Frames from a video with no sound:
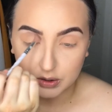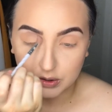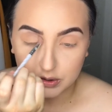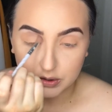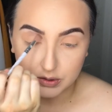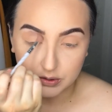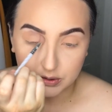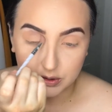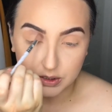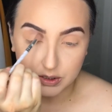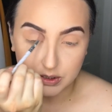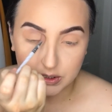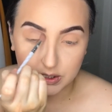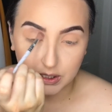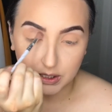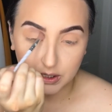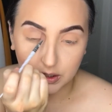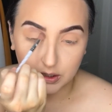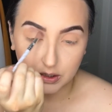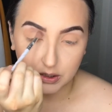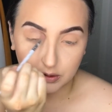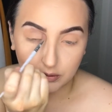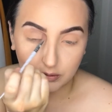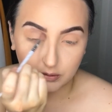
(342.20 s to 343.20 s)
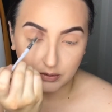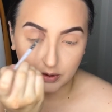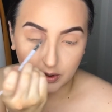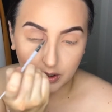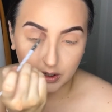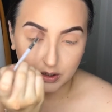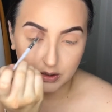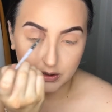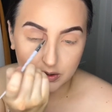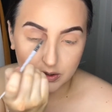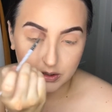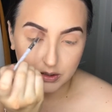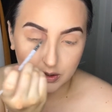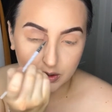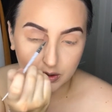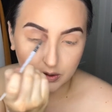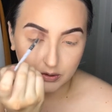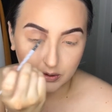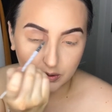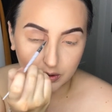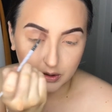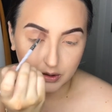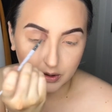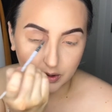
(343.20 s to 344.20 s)
So she's taken it right into the
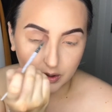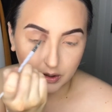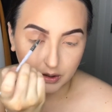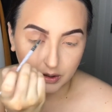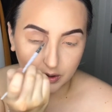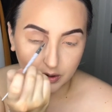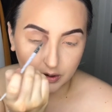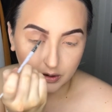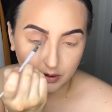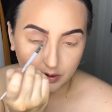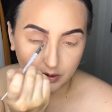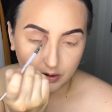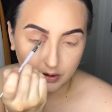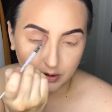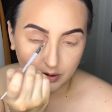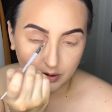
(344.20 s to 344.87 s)
corner here.